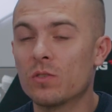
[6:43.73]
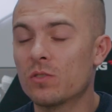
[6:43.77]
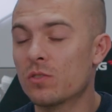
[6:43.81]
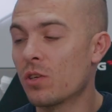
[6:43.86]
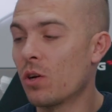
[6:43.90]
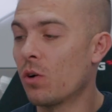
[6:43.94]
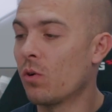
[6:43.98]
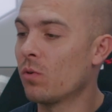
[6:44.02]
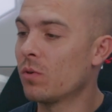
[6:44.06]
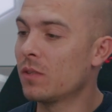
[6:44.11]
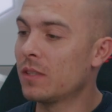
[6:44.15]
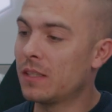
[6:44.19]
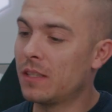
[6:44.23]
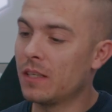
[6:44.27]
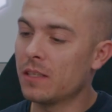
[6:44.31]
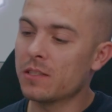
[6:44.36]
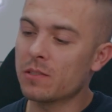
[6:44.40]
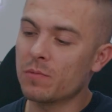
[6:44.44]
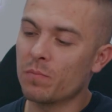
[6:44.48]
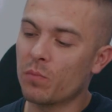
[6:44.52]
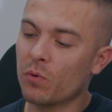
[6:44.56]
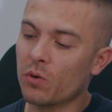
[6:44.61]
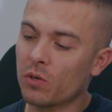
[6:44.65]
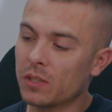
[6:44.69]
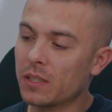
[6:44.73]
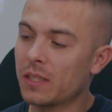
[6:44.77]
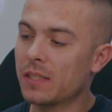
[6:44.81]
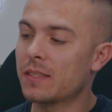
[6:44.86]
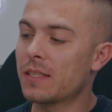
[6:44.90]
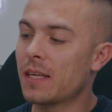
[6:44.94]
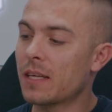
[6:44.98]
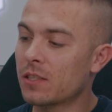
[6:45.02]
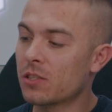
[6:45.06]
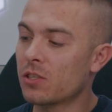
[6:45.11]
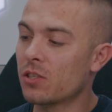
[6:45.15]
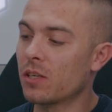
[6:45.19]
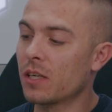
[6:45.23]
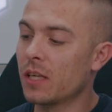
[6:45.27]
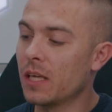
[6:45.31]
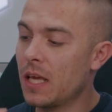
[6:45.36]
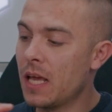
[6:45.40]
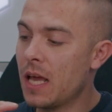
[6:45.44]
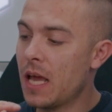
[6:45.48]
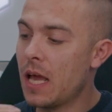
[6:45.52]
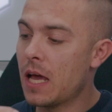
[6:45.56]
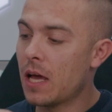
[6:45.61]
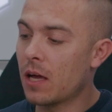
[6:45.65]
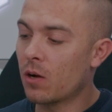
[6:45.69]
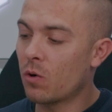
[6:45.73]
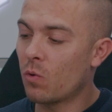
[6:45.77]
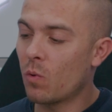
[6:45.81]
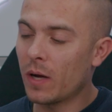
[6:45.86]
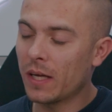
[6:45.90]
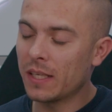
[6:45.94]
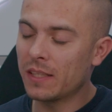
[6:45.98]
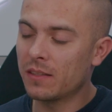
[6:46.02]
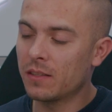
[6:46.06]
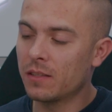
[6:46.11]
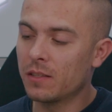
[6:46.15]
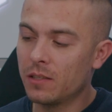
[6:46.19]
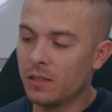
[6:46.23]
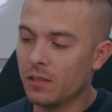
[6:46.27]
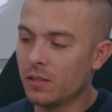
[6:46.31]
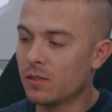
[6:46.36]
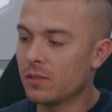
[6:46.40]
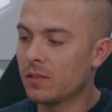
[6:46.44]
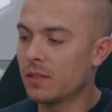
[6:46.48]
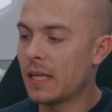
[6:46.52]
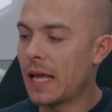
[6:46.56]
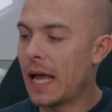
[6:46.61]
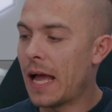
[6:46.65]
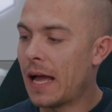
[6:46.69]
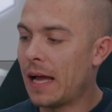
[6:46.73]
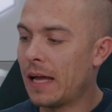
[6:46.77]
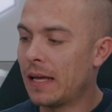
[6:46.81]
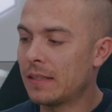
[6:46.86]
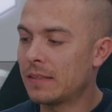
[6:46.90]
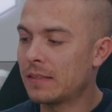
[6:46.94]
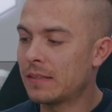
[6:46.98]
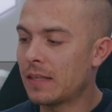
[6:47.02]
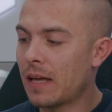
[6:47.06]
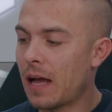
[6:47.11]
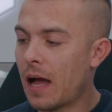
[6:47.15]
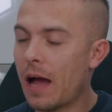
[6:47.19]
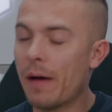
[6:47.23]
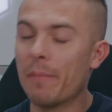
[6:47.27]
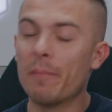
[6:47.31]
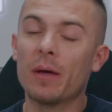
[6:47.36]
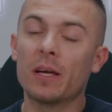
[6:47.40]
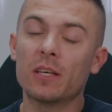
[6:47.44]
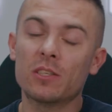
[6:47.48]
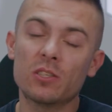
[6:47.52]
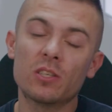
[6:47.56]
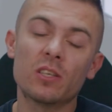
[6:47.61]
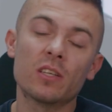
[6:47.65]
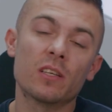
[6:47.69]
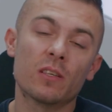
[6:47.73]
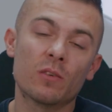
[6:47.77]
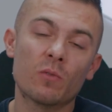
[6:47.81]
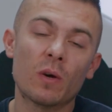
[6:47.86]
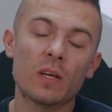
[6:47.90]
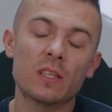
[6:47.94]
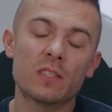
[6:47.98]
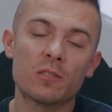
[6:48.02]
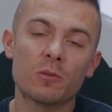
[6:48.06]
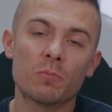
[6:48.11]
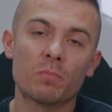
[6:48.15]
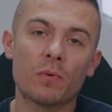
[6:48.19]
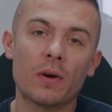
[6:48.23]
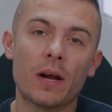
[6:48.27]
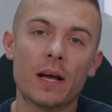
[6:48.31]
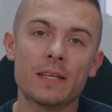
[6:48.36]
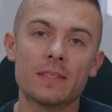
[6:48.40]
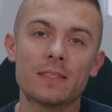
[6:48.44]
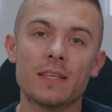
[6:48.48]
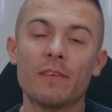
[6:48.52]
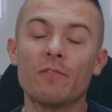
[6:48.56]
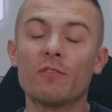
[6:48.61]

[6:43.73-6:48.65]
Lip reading: So this board is actually quite good, and I'm actually quite surprised.